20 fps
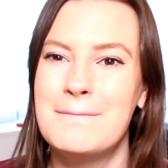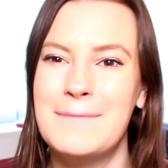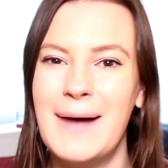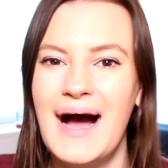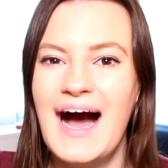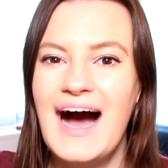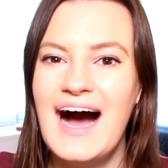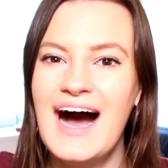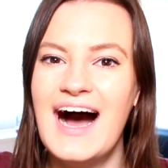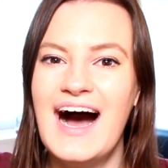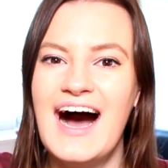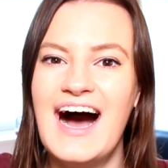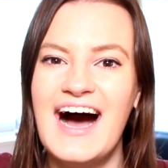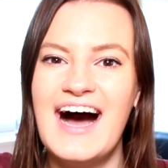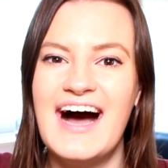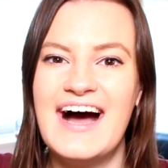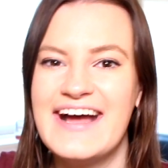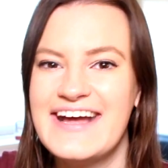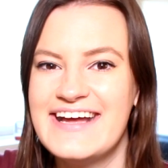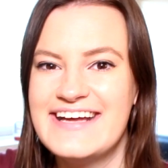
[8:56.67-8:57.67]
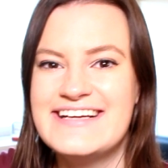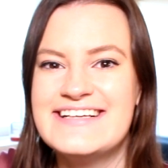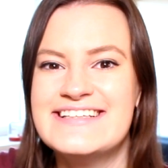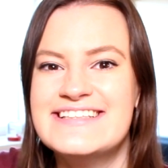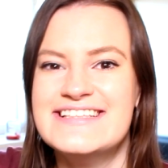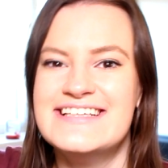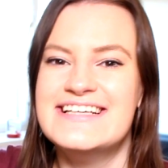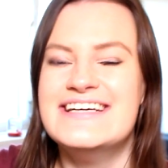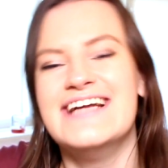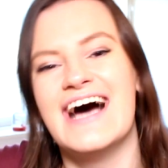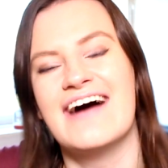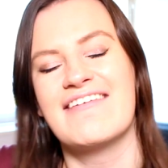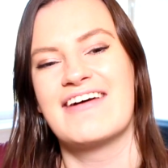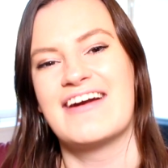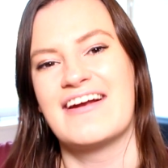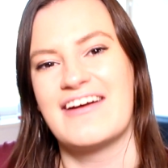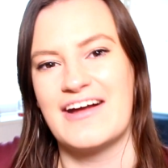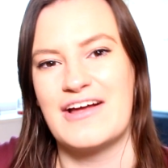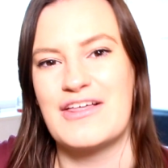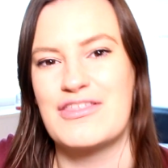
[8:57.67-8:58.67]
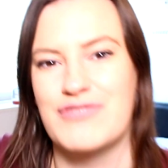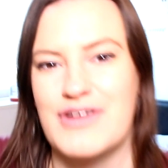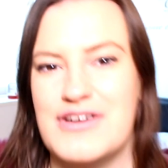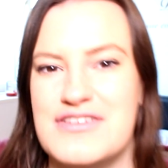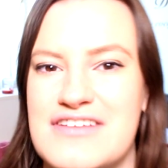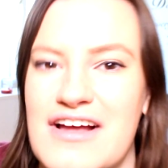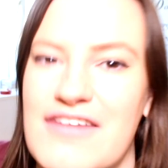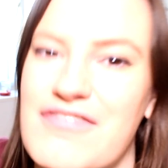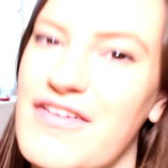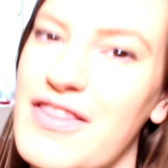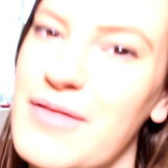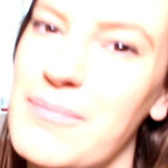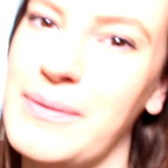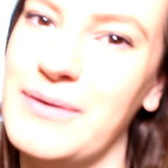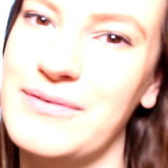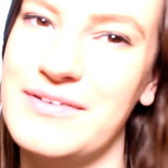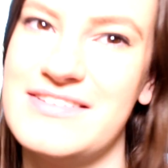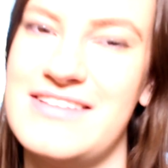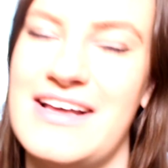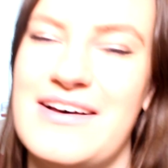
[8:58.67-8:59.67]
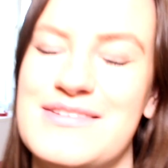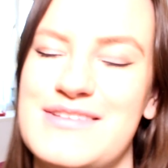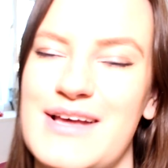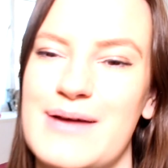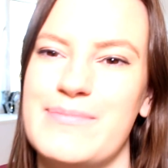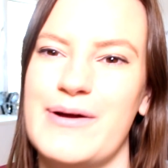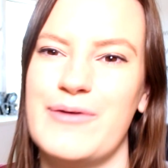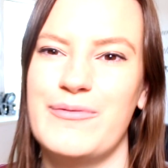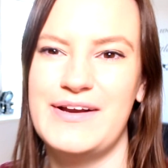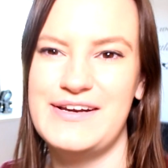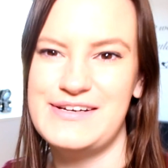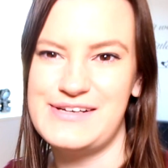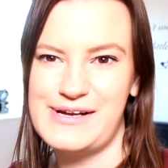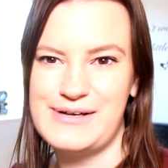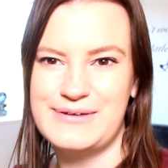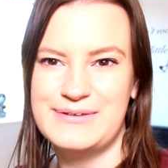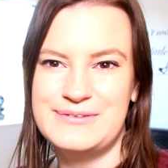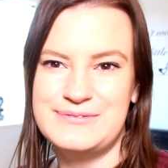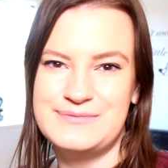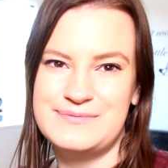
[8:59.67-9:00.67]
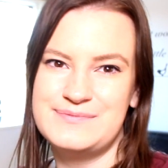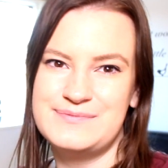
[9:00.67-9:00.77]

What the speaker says: Bye. I'm gonna go throw stuff at the builders outside my window.